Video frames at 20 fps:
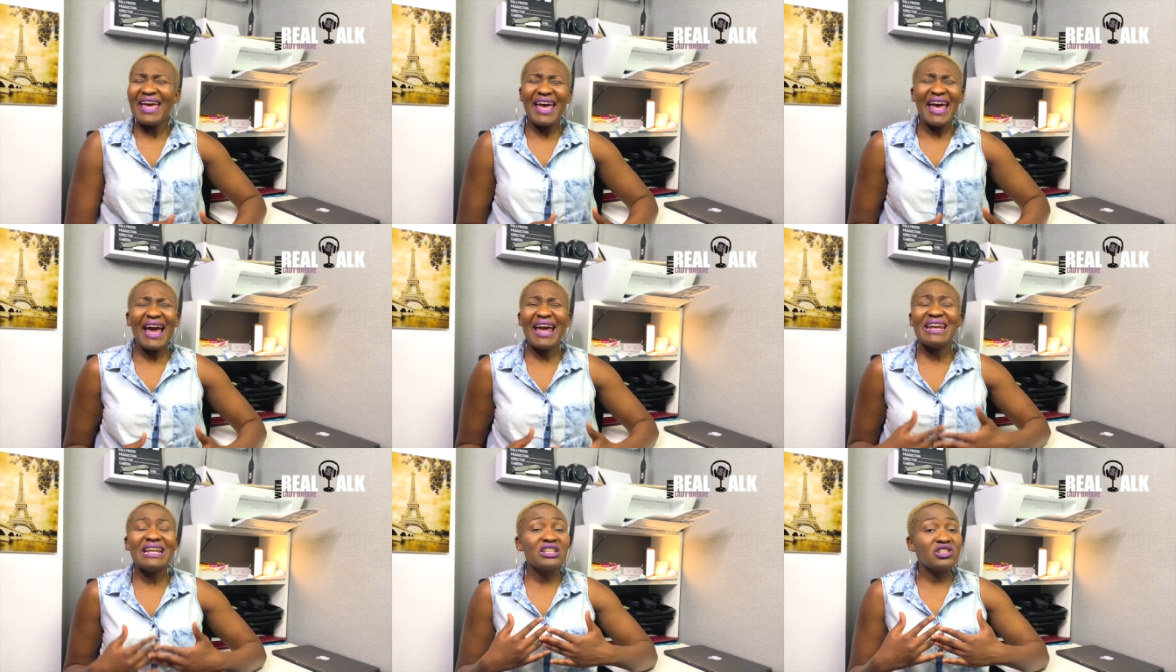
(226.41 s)

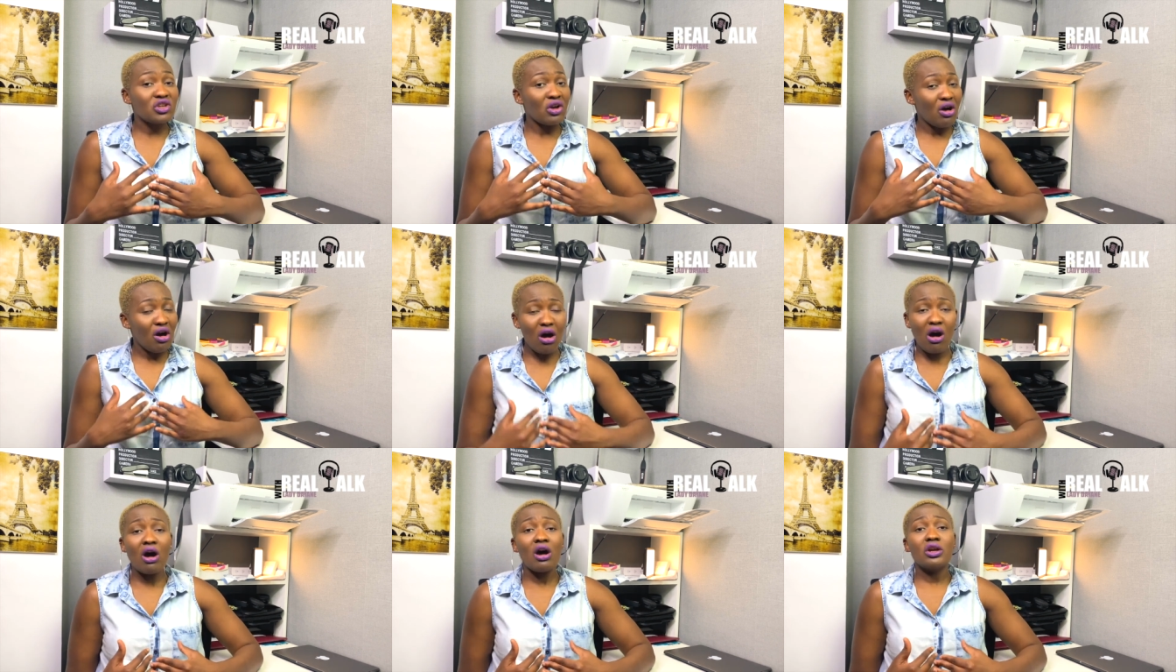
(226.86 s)
And it's
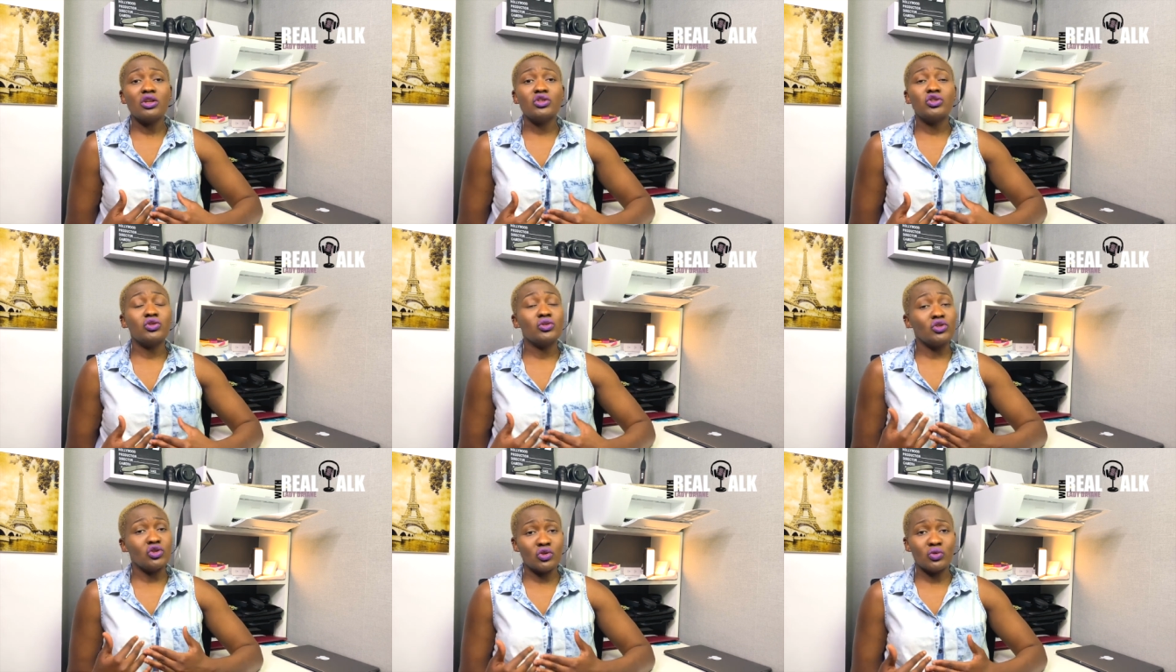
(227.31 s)
hard
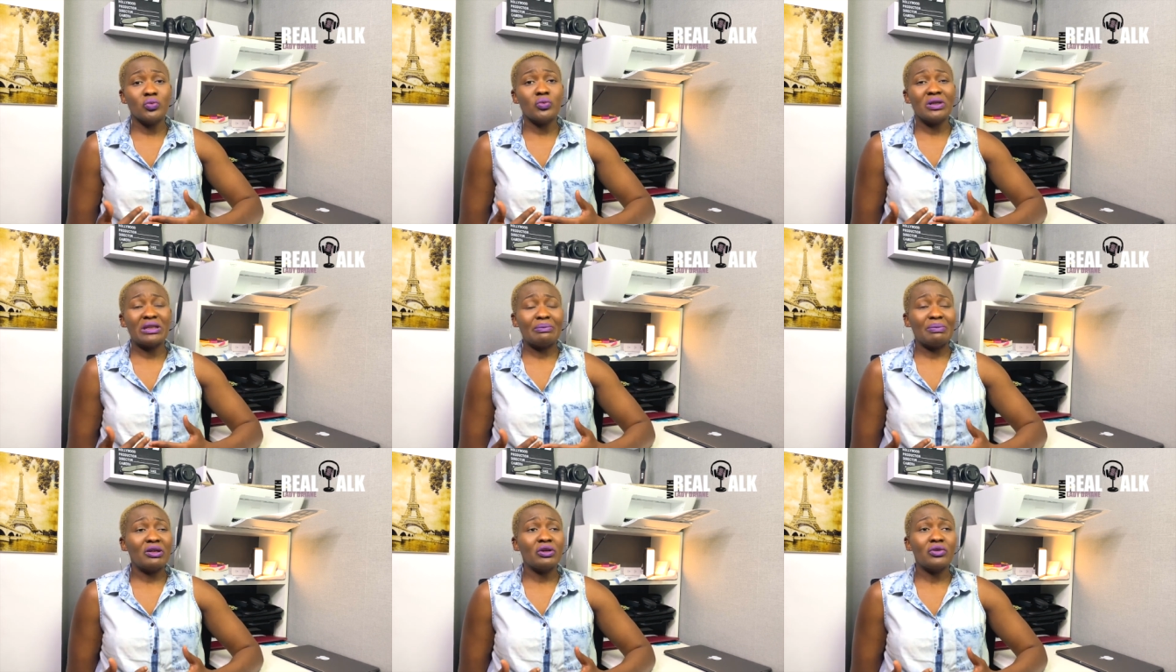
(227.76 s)
to do
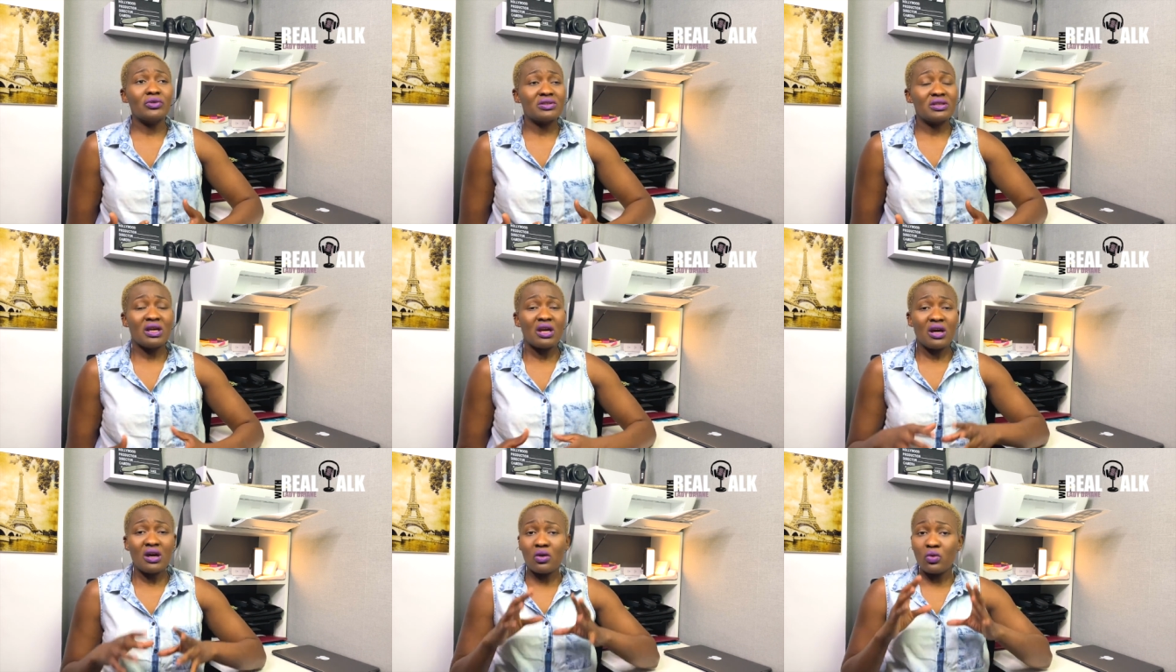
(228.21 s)
it, because
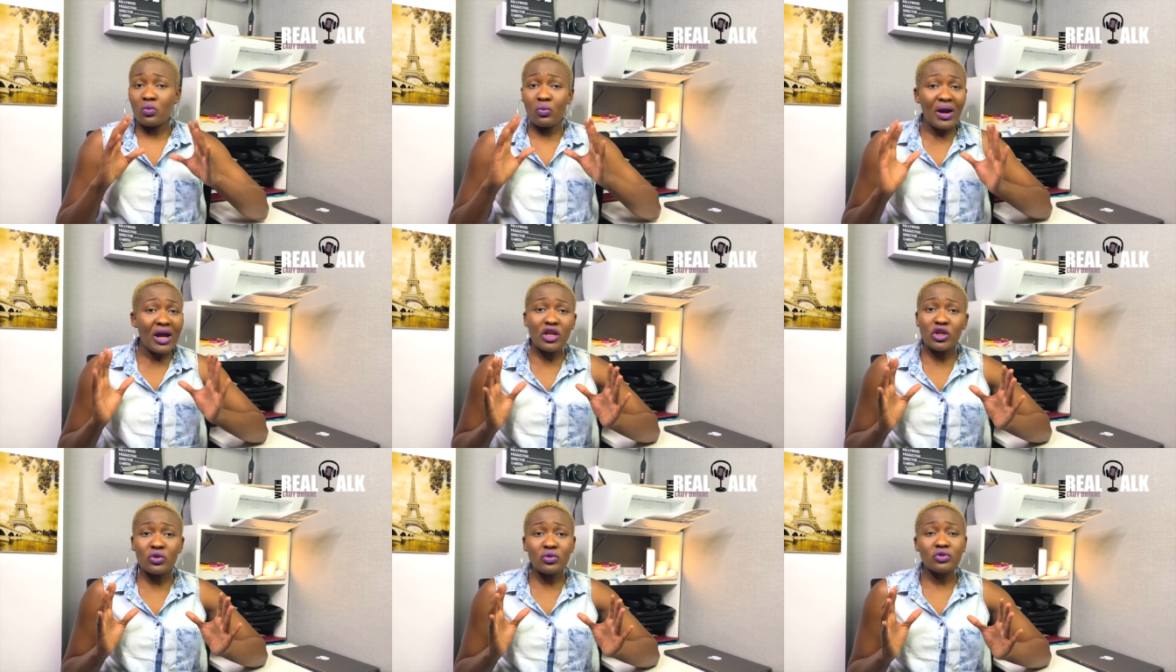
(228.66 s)

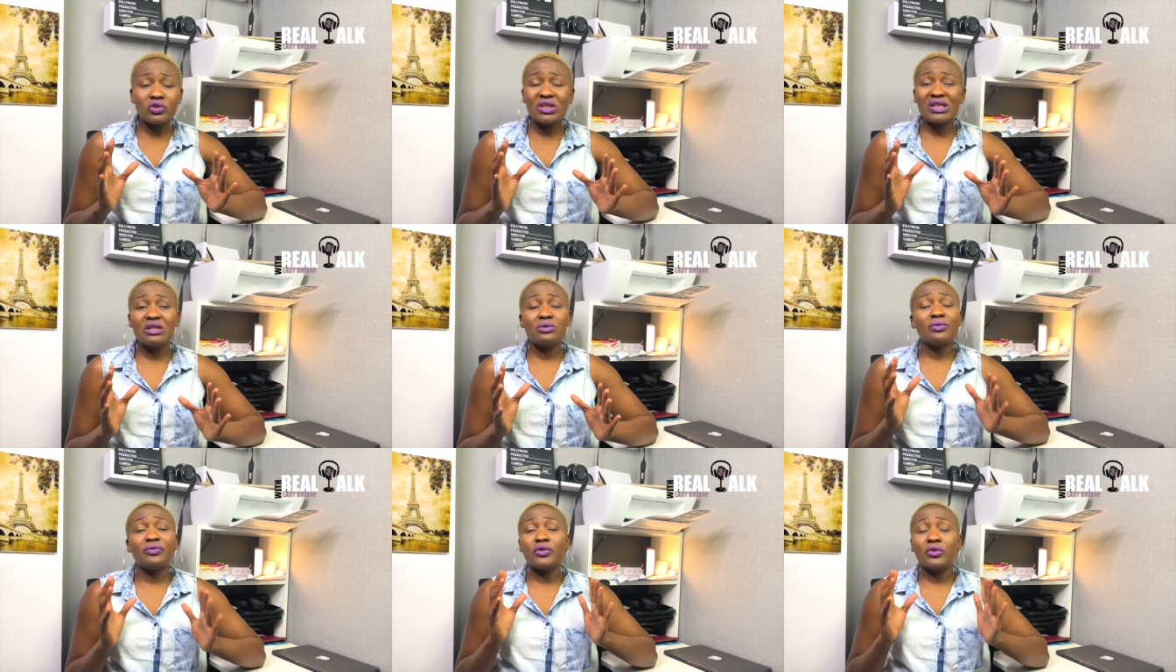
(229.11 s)
when you
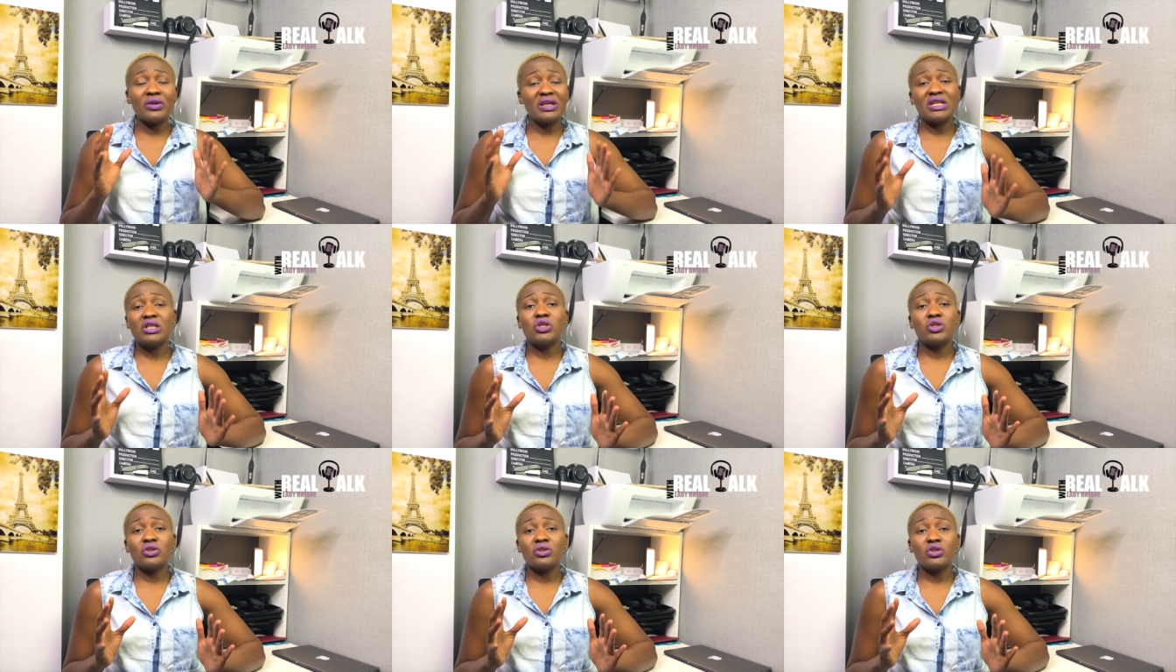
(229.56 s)
deal with your
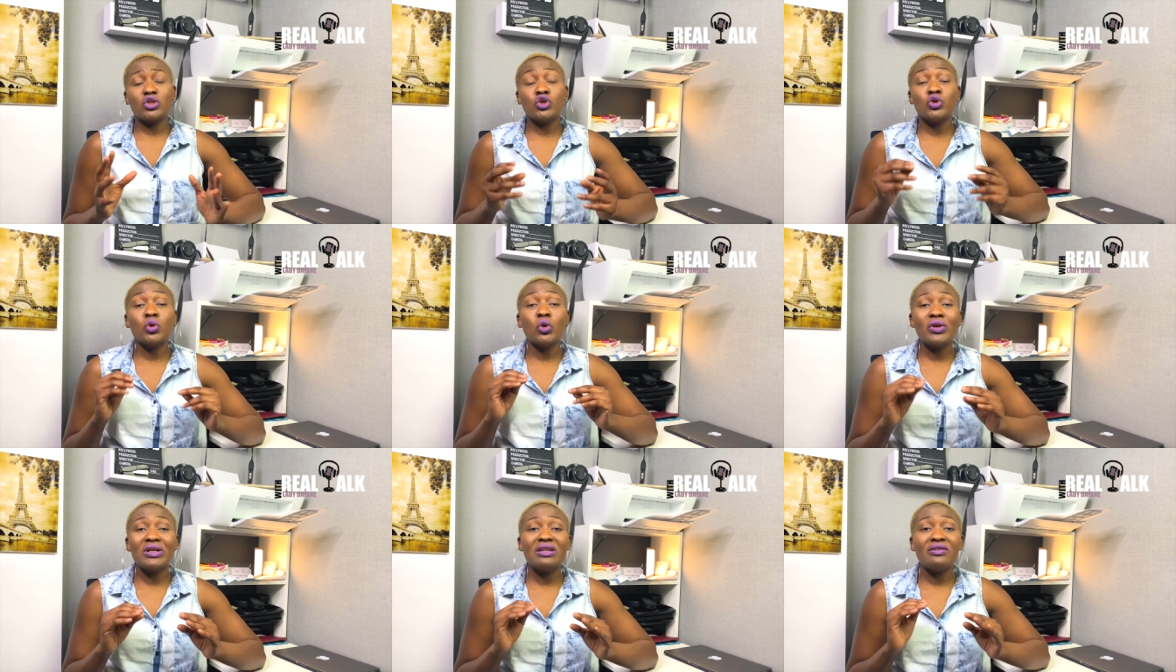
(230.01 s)
issues, you
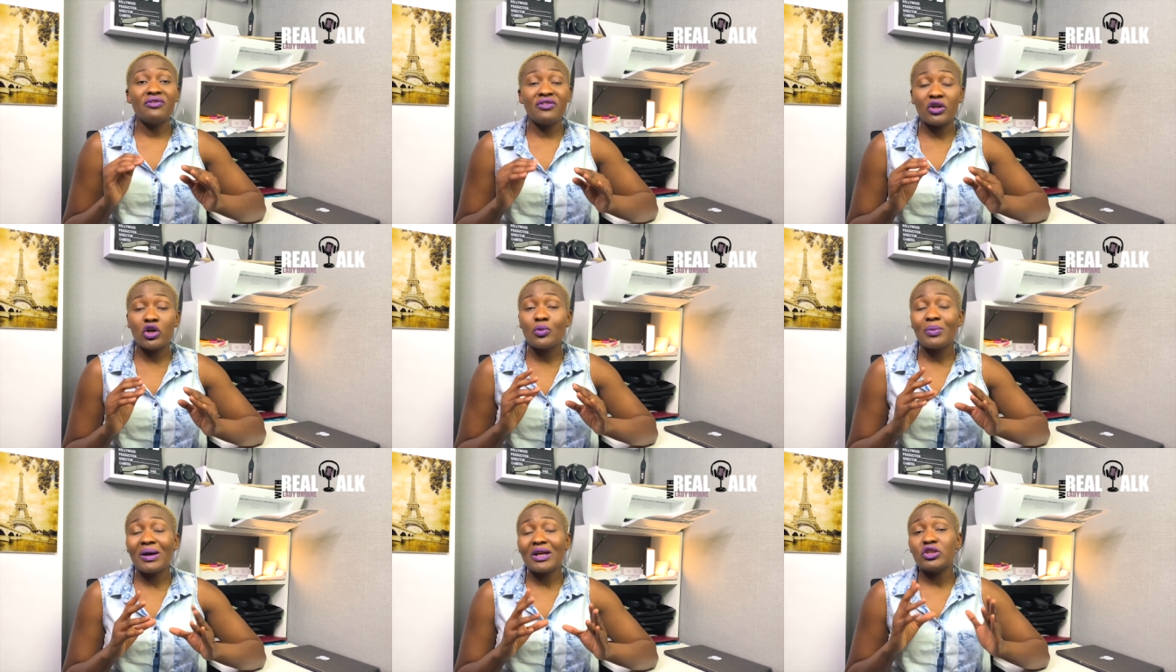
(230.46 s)
only
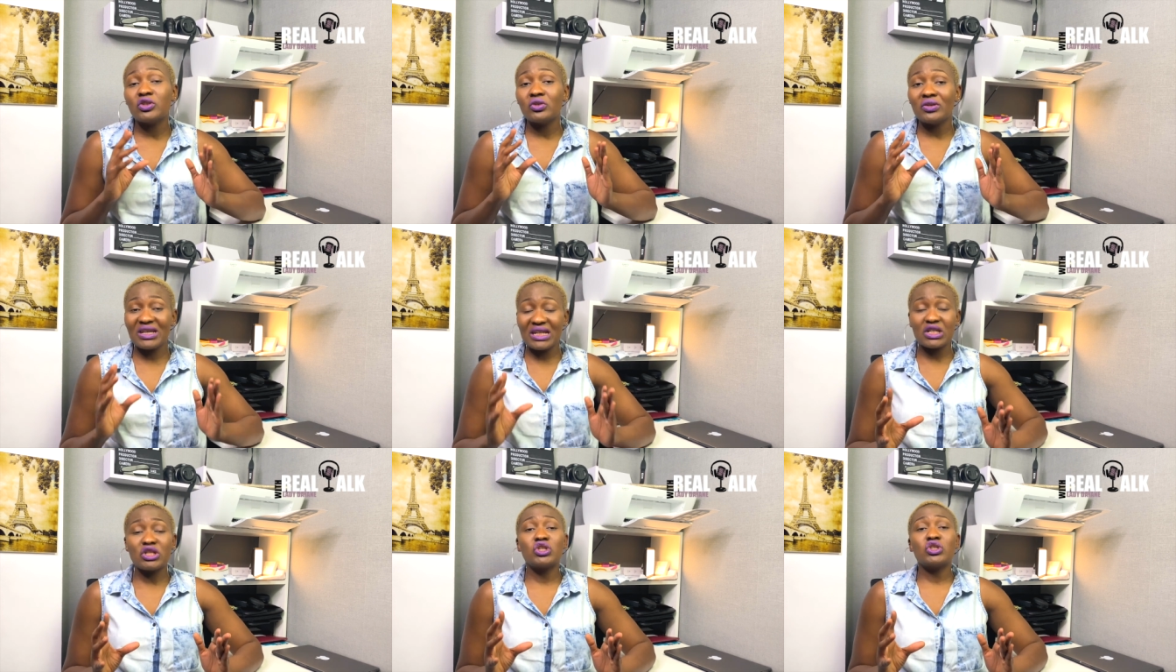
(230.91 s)
think about your
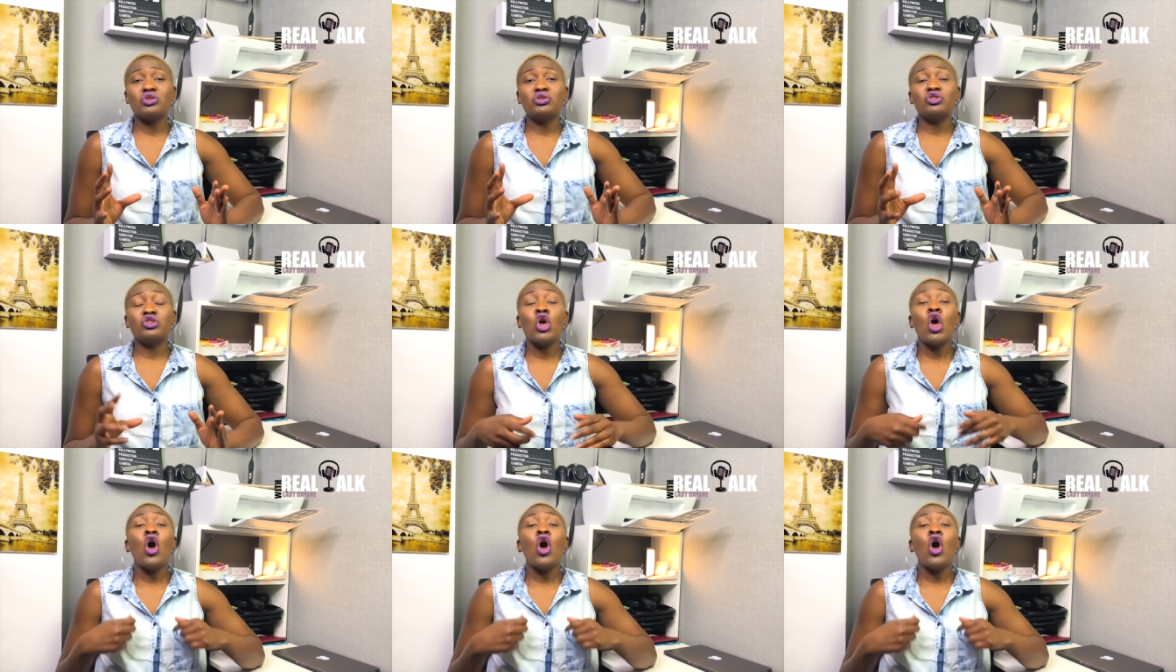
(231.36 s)
issues,